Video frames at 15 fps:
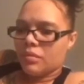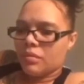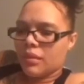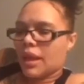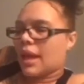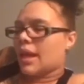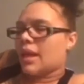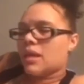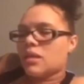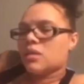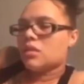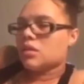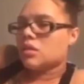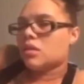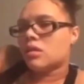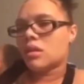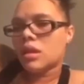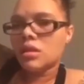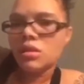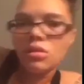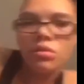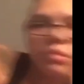Like,
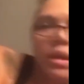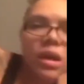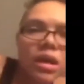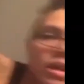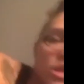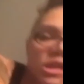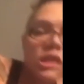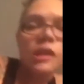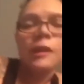it's too much.